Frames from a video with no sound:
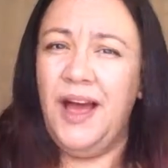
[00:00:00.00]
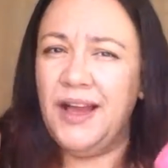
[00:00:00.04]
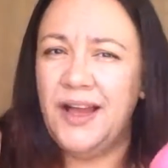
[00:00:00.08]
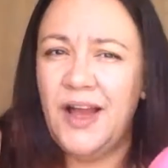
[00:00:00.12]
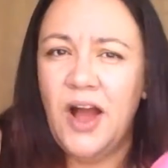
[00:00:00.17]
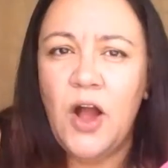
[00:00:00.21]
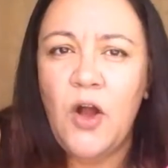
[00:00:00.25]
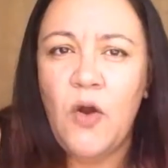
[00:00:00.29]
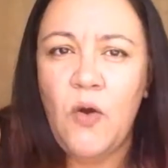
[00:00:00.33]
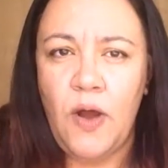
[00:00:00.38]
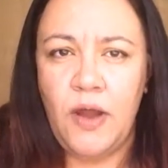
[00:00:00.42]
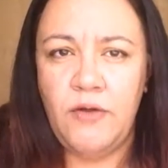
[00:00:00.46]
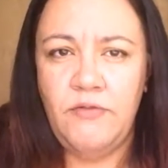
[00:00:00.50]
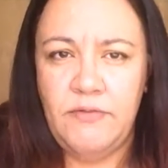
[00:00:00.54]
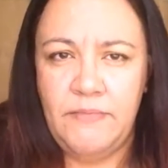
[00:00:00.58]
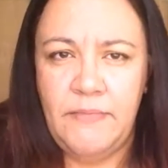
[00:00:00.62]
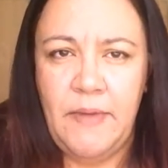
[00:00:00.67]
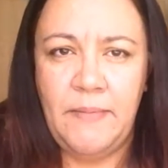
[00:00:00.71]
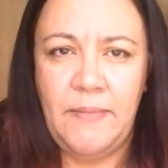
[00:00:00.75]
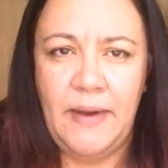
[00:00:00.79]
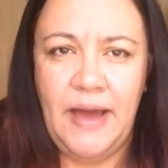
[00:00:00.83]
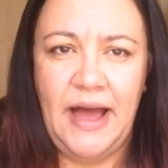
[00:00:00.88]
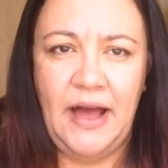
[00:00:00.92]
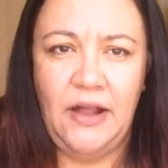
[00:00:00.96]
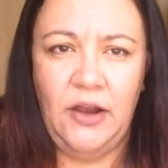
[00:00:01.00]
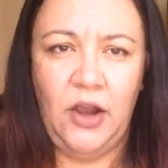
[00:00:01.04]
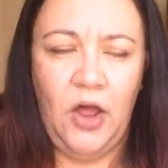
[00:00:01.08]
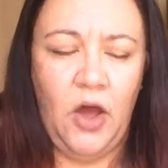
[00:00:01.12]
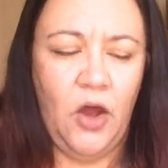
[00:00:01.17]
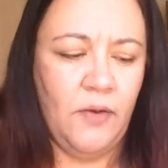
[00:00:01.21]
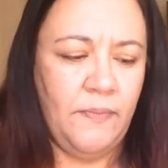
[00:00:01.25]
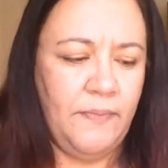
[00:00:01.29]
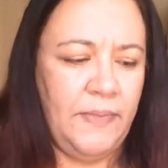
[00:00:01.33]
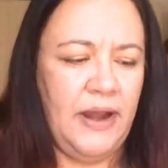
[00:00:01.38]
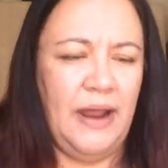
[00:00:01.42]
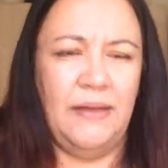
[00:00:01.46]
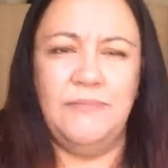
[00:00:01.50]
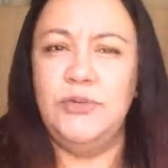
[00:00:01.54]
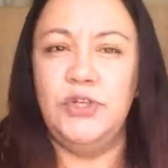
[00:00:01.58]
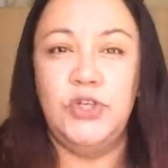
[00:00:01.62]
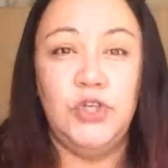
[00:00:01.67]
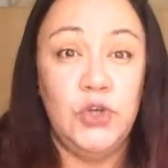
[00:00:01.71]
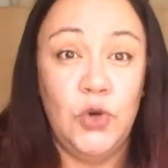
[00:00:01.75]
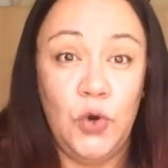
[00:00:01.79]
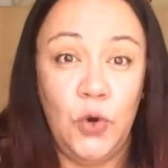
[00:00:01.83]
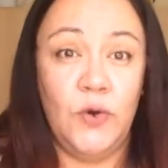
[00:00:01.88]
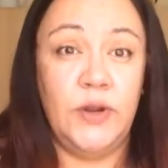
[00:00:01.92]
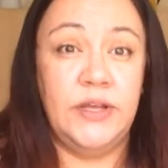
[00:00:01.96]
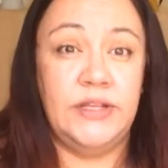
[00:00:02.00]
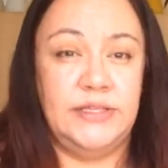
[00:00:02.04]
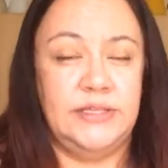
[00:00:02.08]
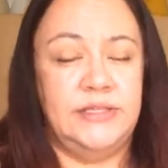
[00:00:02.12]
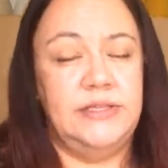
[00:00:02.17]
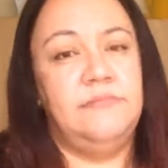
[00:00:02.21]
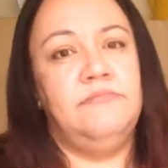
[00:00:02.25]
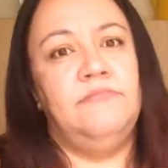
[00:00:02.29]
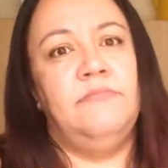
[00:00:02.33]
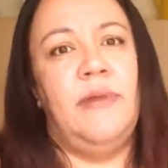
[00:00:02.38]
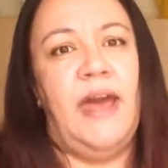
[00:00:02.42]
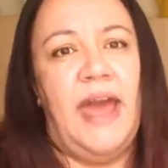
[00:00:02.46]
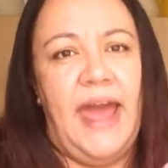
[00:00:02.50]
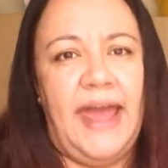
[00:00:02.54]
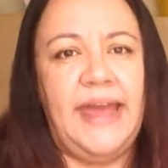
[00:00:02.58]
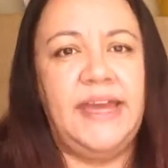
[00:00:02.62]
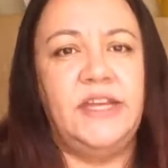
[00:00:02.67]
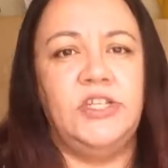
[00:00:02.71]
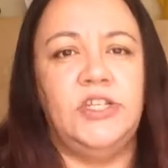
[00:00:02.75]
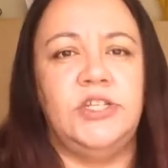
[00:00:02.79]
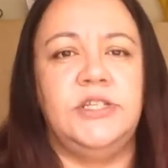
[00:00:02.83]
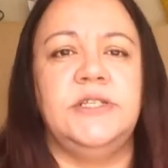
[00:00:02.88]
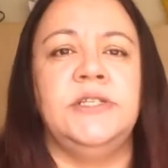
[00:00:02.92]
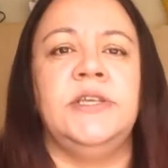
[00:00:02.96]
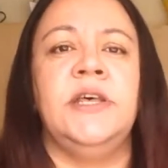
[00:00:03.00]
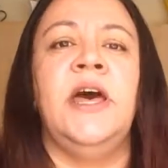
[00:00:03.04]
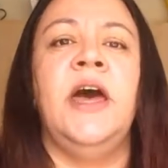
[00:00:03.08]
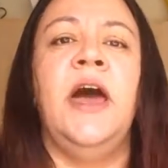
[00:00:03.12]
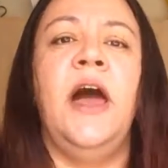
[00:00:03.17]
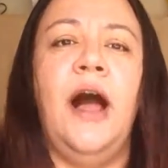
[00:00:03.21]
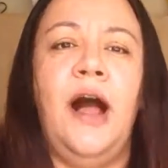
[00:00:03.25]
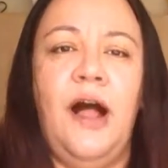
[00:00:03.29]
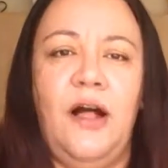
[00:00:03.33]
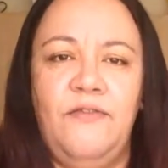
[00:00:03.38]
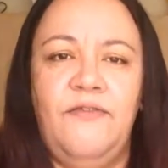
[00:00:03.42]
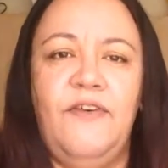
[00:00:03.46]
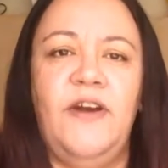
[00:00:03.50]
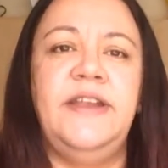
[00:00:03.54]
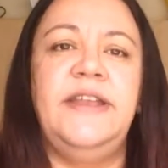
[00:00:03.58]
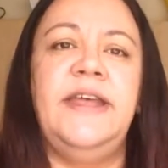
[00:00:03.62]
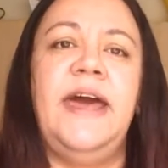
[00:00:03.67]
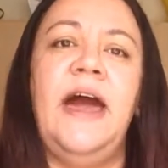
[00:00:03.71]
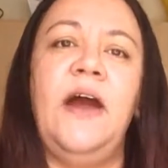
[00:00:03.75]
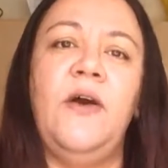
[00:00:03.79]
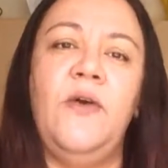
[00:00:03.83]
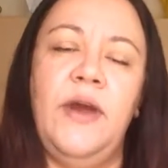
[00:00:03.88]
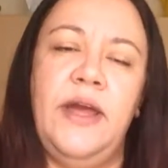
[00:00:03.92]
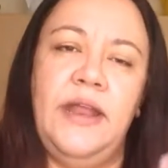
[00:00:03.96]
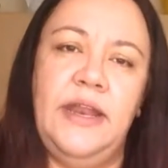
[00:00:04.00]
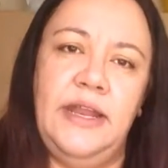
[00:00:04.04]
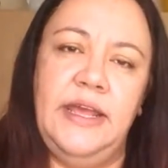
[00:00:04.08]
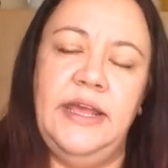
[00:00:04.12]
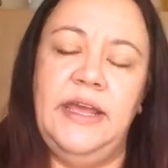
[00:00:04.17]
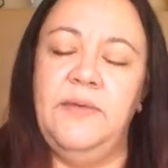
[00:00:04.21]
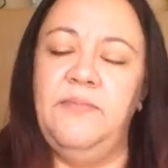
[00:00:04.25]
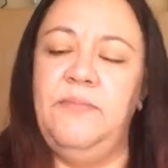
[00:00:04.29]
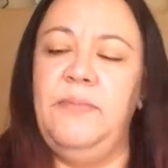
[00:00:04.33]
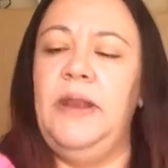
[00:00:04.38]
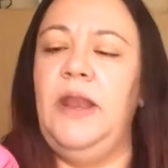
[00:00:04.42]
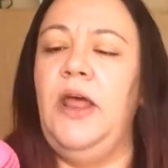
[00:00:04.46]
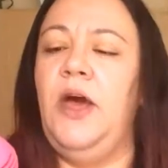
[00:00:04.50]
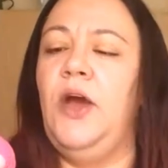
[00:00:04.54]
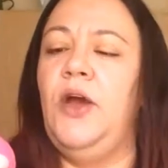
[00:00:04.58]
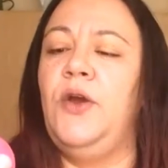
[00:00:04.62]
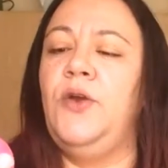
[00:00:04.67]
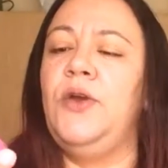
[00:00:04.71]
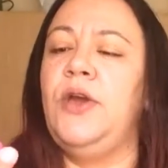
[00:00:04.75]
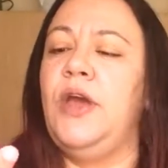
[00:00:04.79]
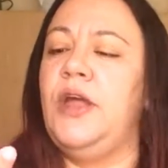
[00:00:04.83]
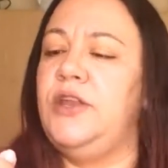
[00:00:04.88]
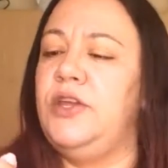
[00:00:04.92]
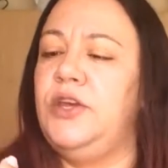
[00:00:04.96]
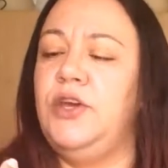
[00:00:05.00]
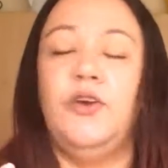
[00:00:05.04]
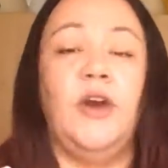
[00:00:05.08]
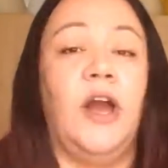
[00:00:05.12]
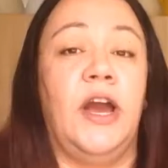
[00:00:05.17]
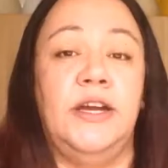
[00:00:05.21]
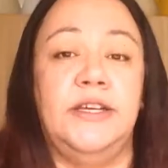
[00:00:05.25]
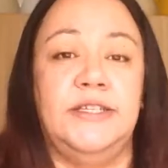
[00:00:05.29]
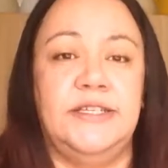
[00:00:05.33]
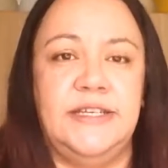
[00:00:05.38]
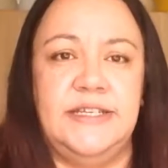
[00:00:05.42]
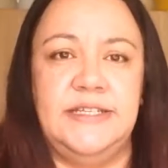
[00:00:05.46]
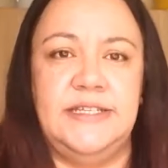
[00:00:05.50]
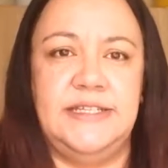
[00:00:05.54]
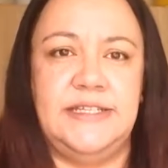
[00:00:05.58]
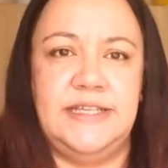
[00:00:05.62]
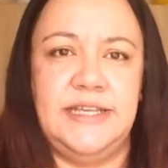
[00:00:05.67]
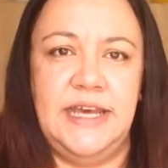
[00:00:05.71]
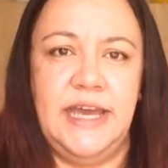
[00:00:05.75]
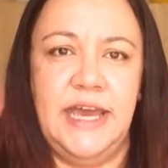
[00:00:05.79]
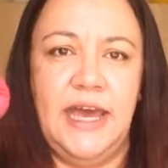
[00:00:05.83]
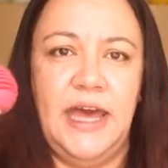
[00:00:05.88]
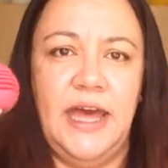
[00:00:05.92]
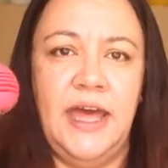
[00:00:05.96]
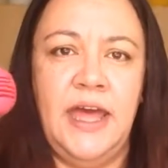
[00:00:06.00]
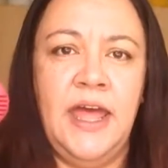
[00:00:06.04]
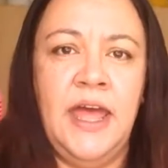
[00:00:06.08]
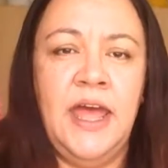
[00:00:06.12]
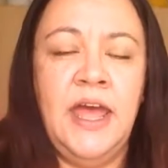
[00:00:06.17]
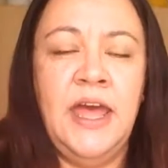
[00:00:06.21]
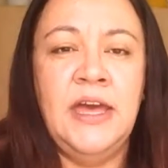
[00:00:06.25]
Can't quite remember how long, but I'm sure it's ages. I'll find out and link it below and you guys can see it.